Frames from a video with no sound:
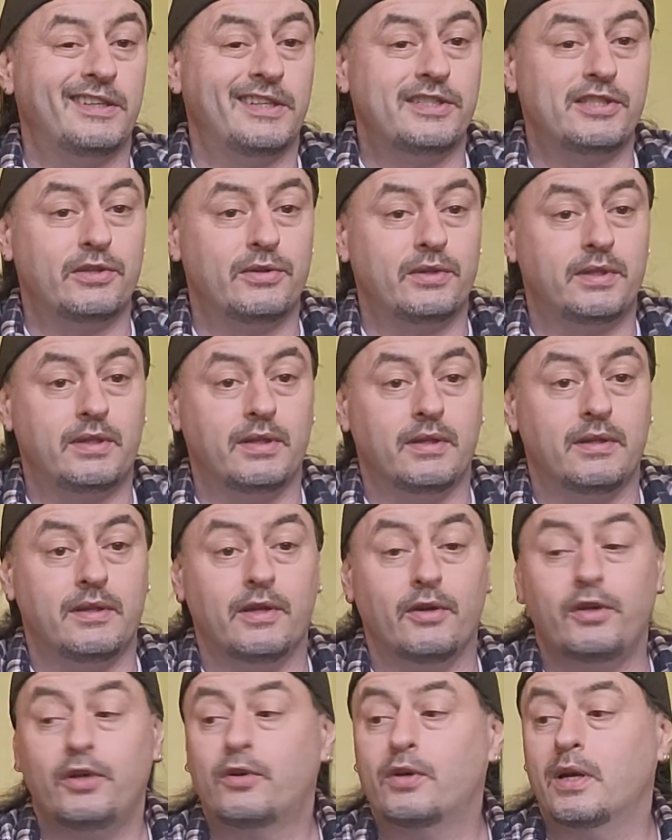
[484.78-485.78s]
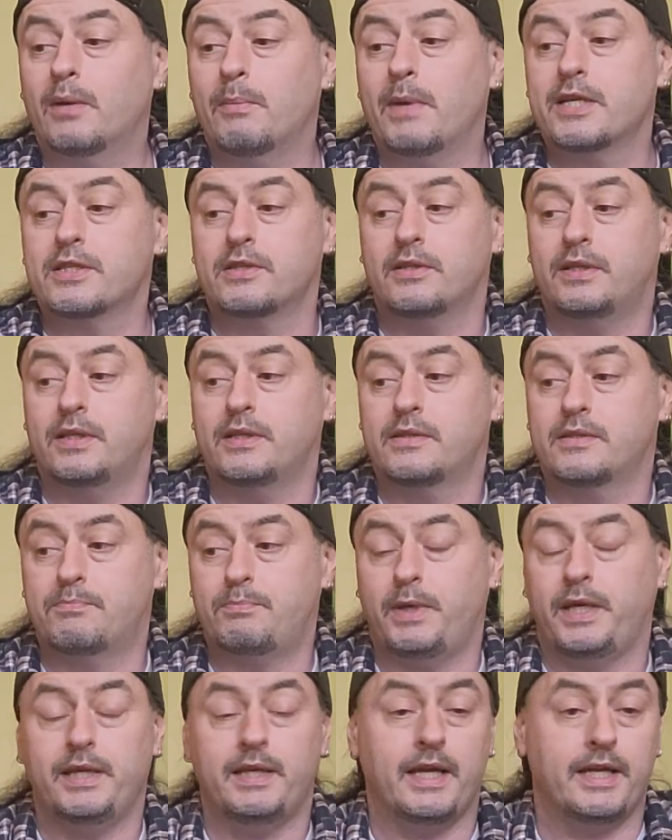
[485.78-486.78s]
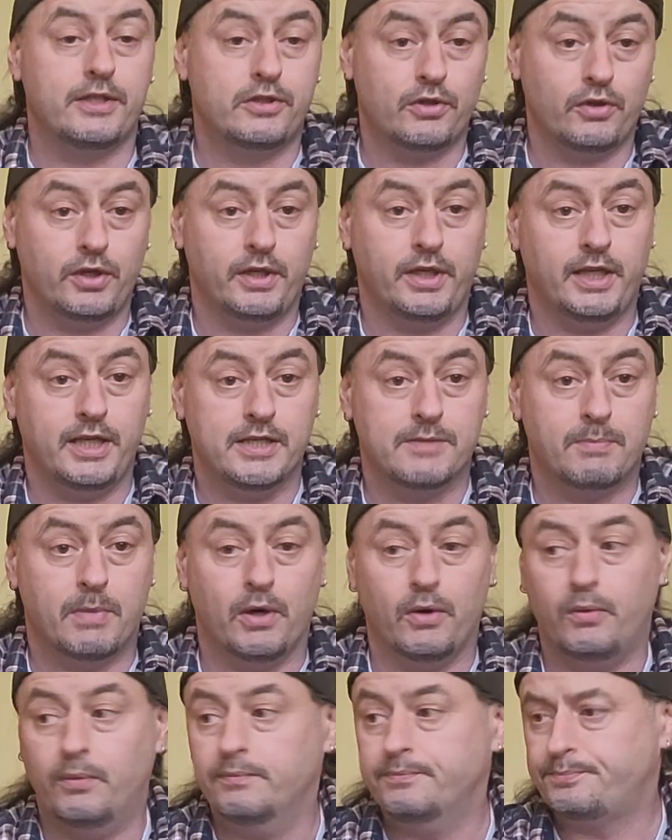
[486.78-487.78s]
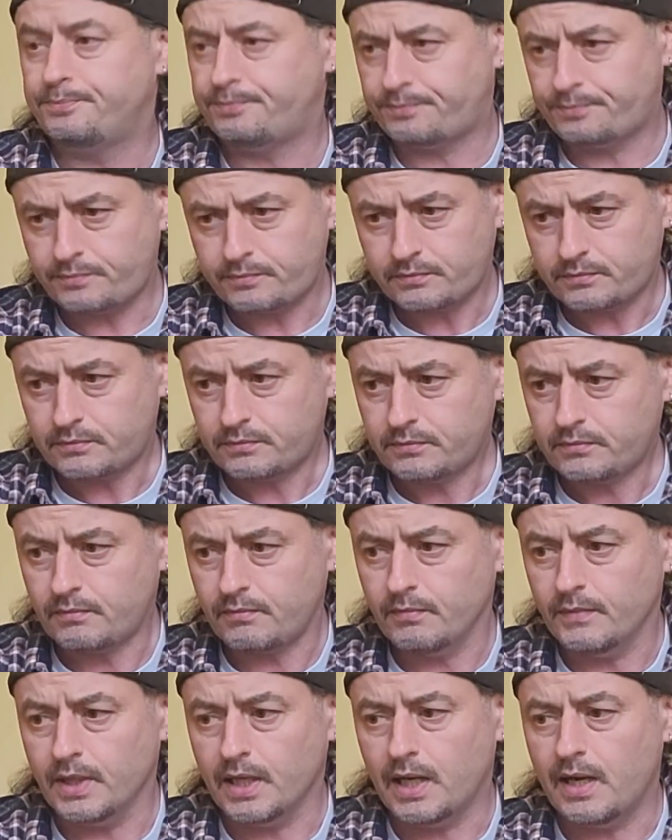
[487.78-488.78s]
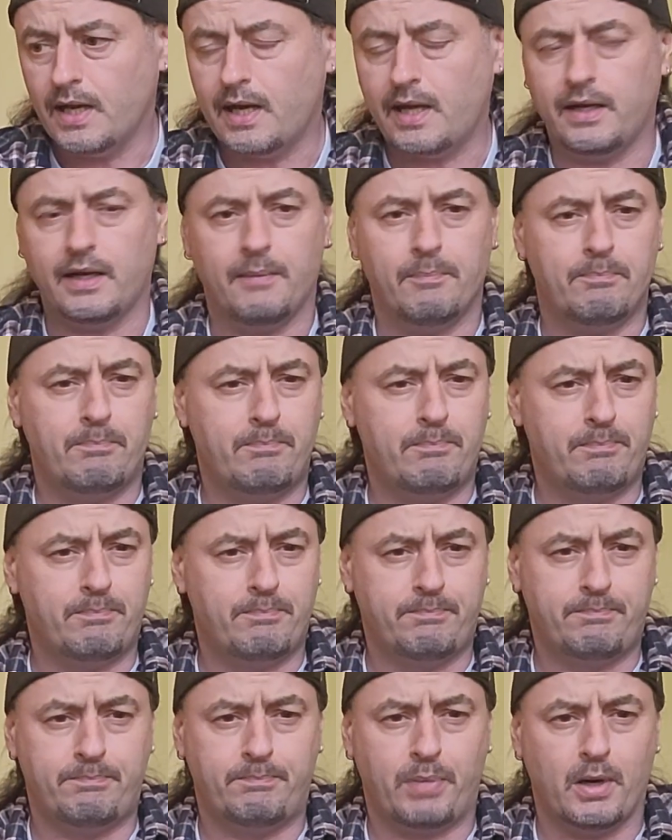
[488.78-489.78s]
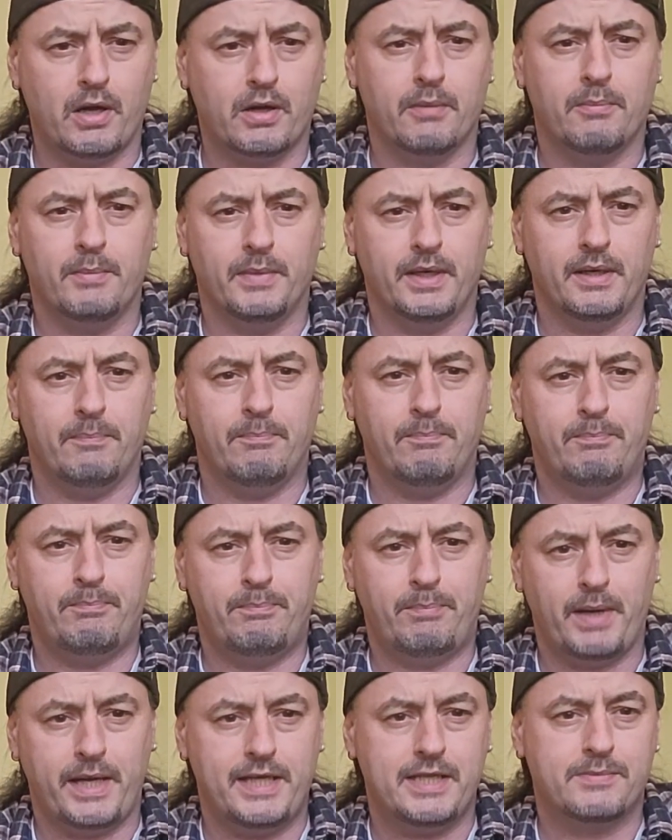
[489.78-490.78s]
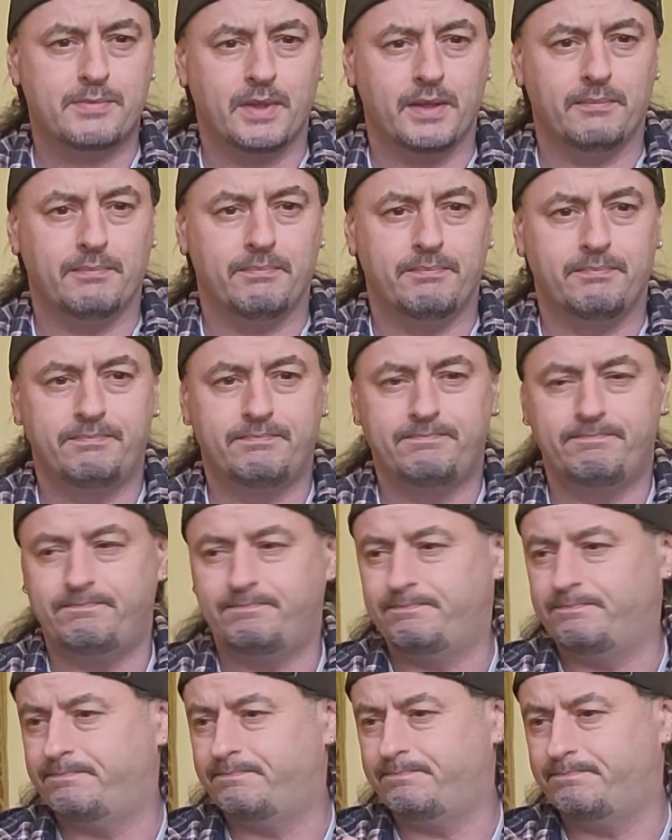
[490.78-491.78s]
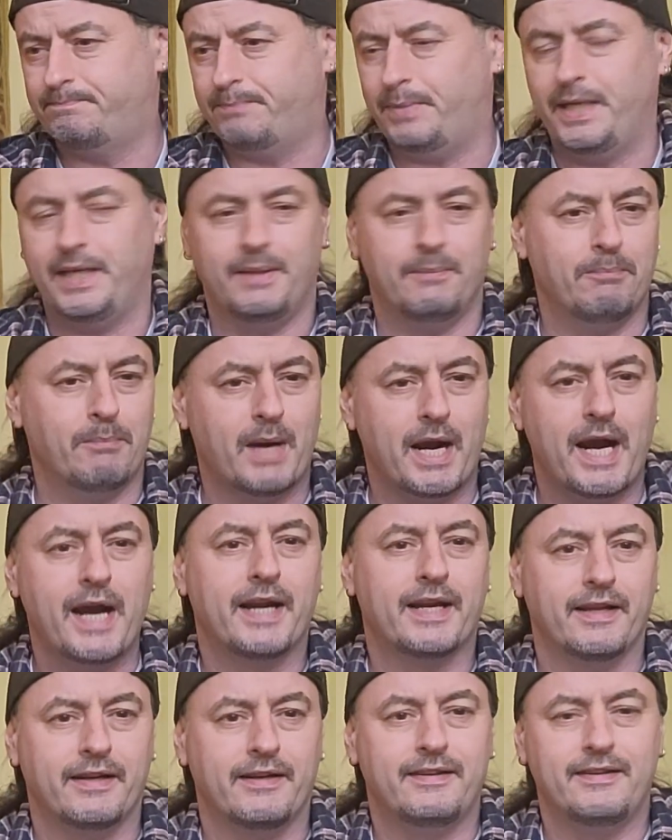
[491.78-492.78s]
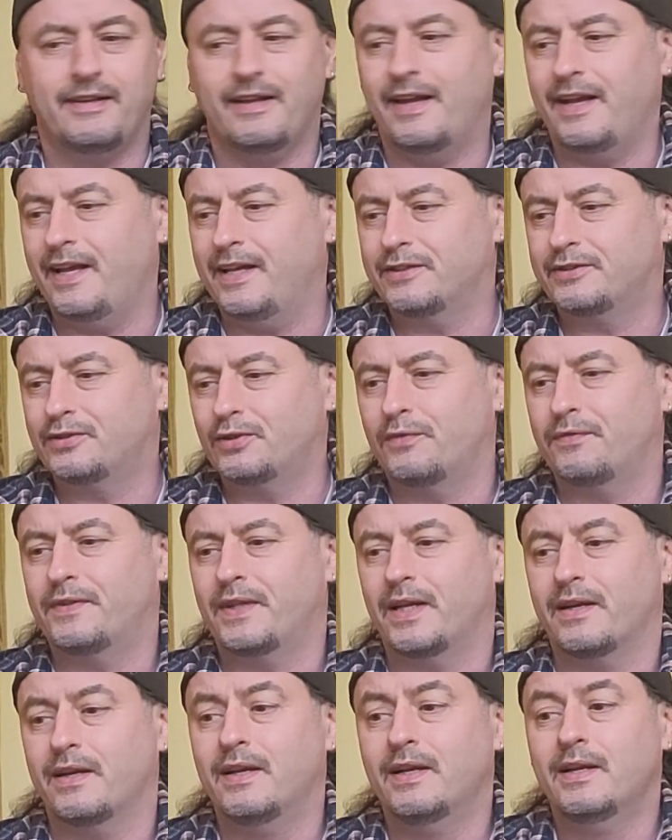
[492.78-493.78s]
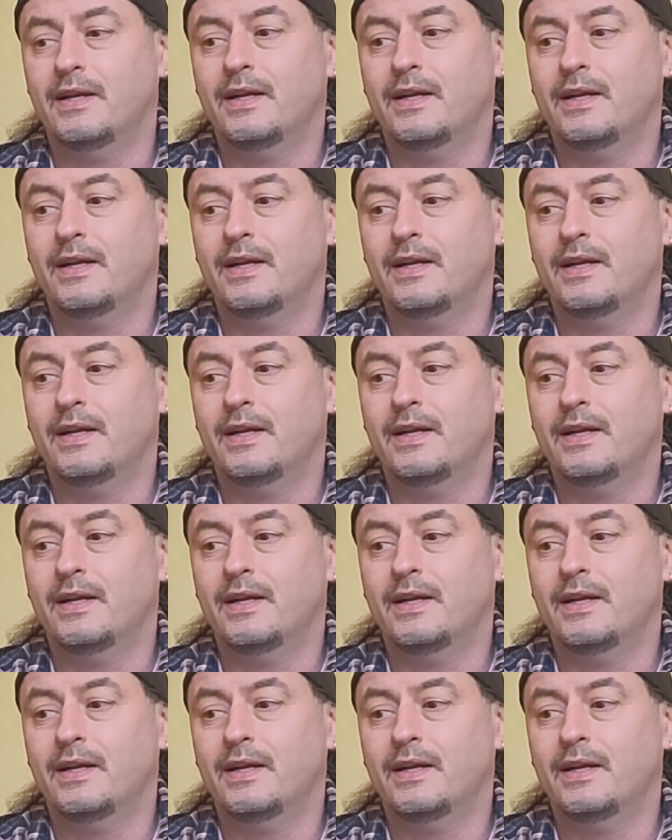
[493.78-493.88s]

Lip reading: issue, now you can imagine this as being a Chinese bow and a bottom of the basement bin market stuff that,